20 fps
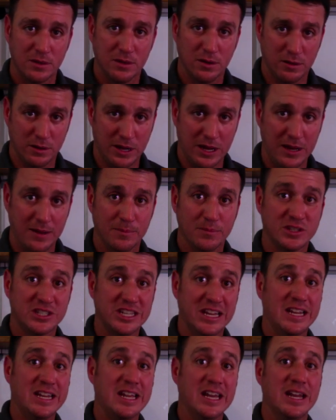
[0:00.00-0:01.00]
Okay, we'll
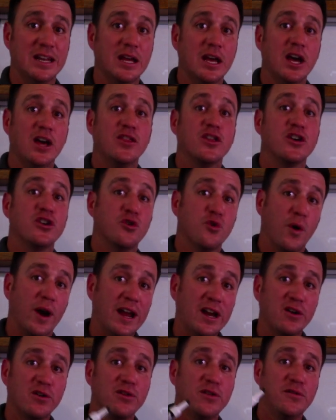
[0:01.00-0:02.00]
say it again. The
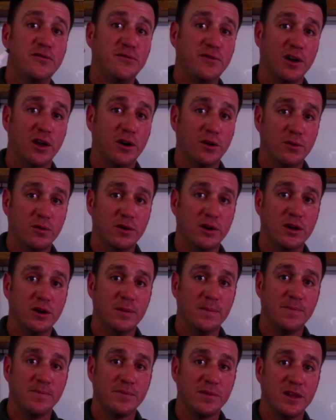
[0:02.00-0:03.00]
greater the flow,
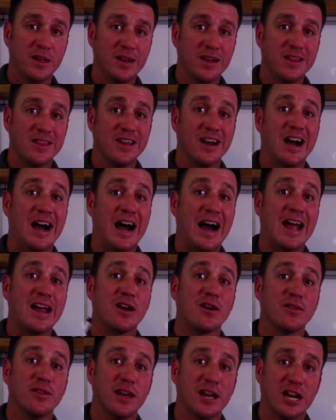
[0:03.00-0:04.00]
the
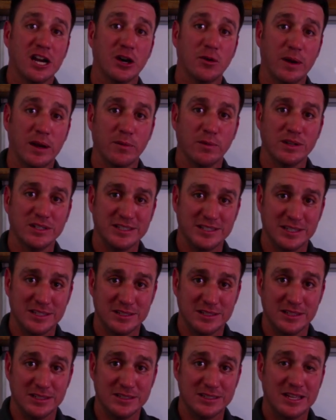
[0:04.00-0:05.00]
higher the airway
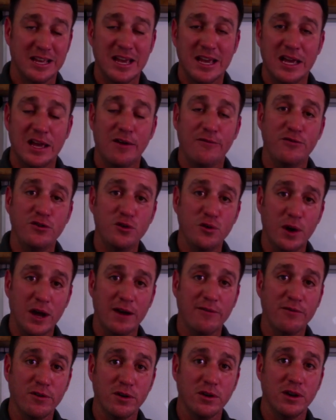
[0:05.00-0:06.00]
resistance. If you
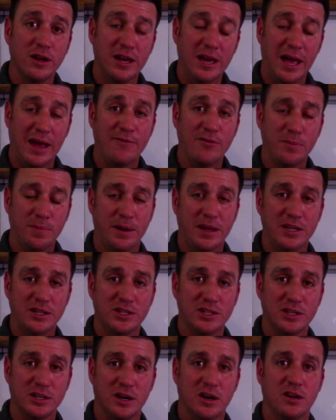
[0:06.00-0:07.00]
ever have a
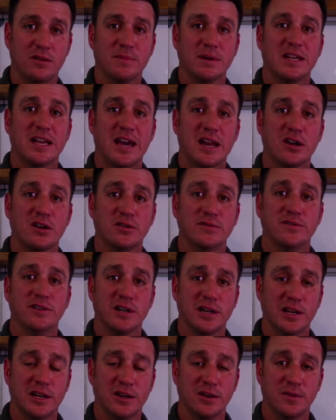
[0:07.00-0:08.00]
patient on a mechanical
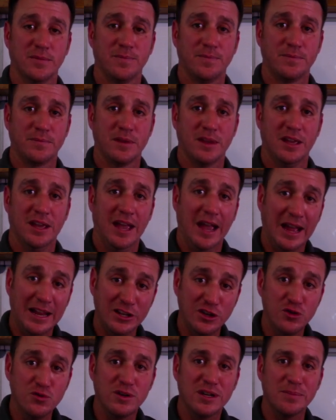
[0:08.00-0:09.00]
ventilator
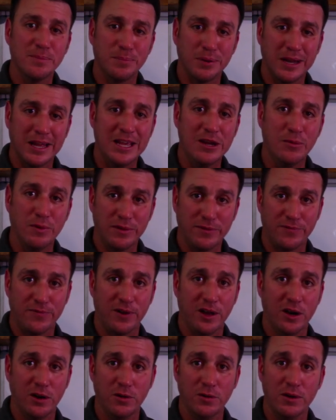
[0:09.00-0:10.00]
and you can play with
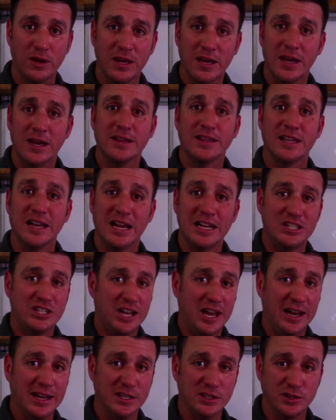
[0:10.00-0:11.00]
flow, then I
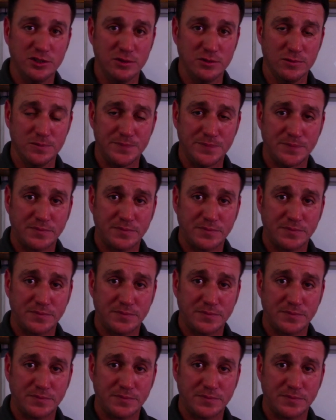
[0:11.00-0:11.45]
challenge you